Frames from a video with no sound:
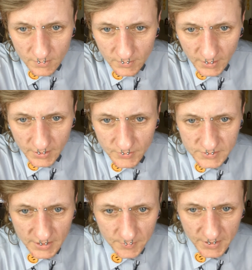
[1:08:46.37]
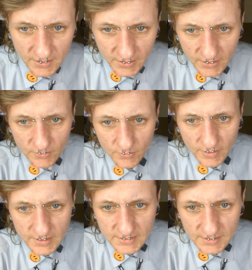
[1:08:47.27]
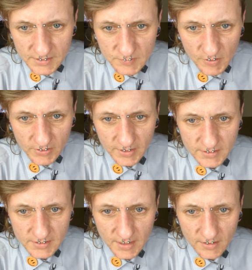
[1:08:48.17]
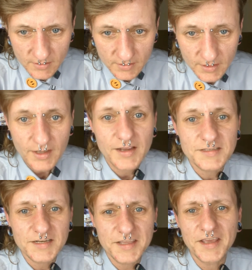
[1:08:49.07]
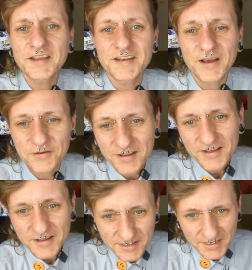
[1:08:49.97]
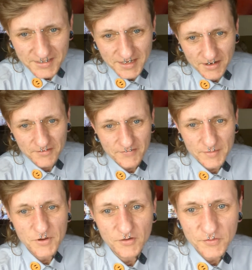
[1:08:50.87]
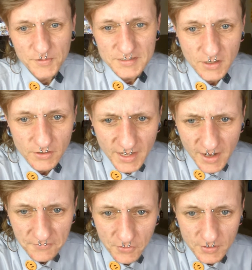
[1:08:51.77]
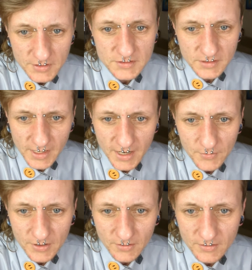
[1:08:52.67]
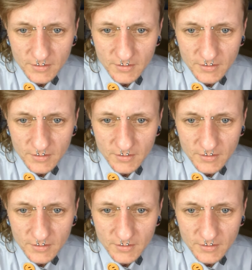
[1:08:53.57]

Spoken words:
Can you send me a link, Corn? I sent a small kink down. I said kink down. Kick down on Venmo a few minutes ago. Yeah, of course. Yeah, I will.